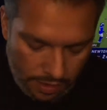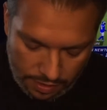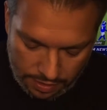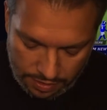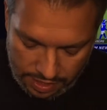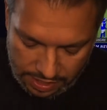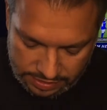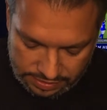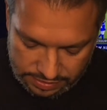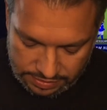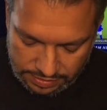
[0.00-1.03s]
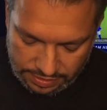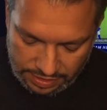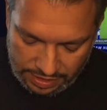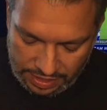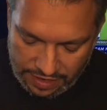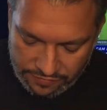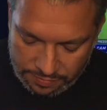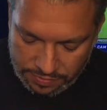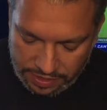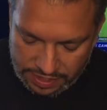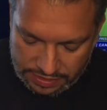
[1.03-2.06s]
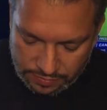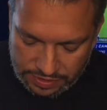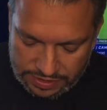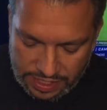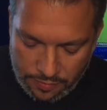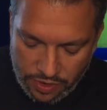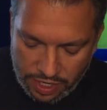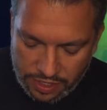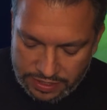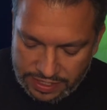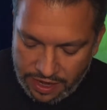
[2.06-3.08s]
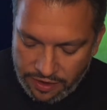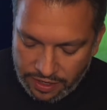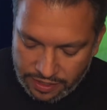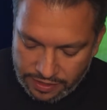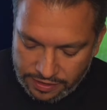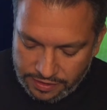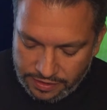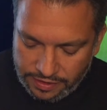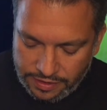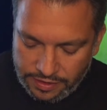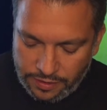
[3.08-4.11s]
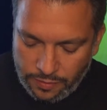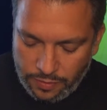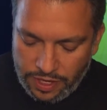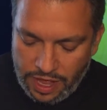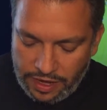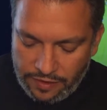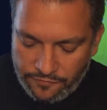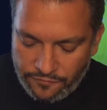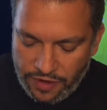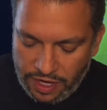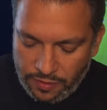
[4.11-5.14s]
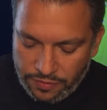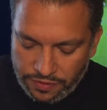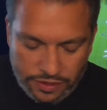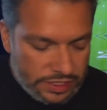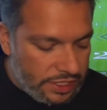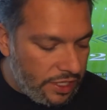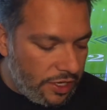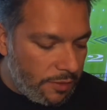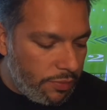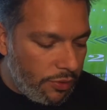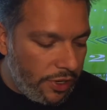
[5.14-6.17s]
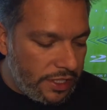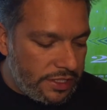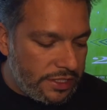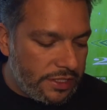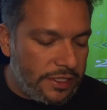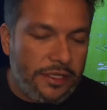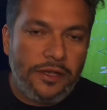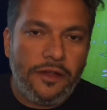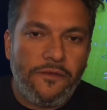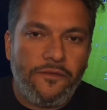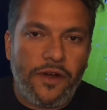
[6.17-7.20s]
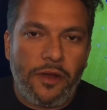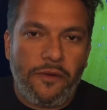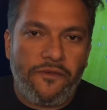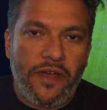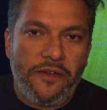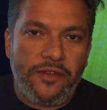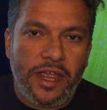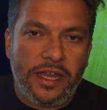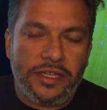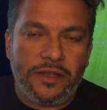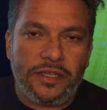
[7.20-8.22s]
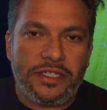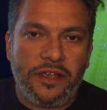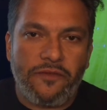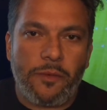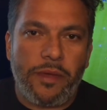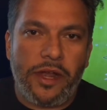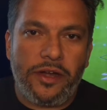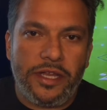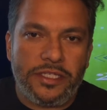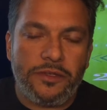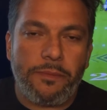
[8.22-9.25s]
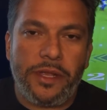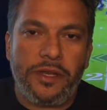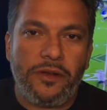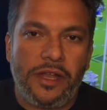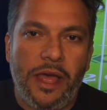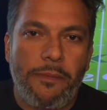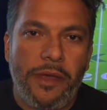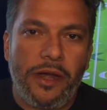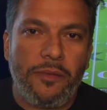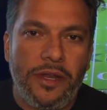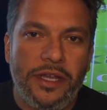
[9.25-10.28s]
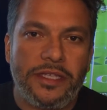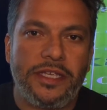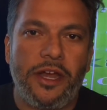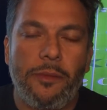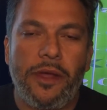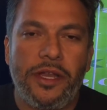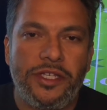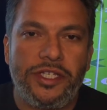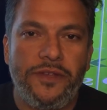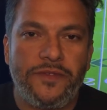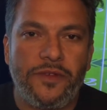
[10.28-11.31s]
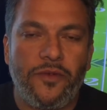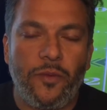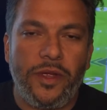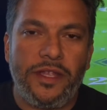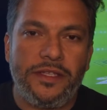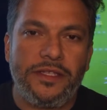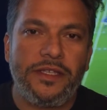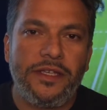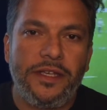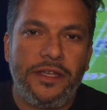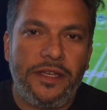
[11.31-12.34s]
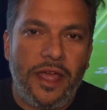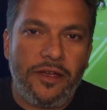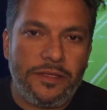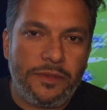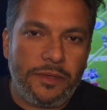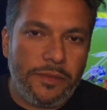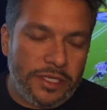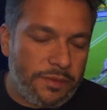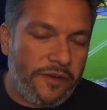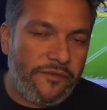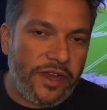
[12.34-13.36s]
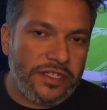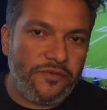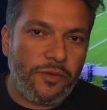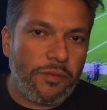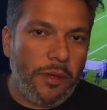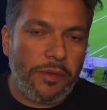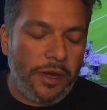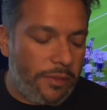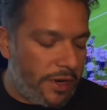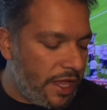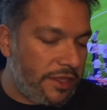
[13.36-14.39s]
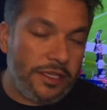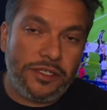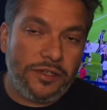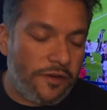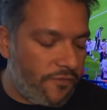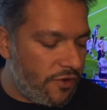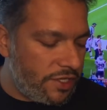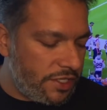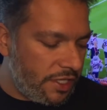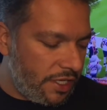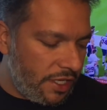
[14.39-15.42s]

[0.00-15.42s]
Next, in 11th place, with the same record as Eric, we got Freddie with 1,300 points. Freddie with 5-8, he's always a tough competitor. He's been doing a lot better when he doesn't care about his Chiefs over wins. Now he's been a much better fantasy football player, but not this year, unfortunately.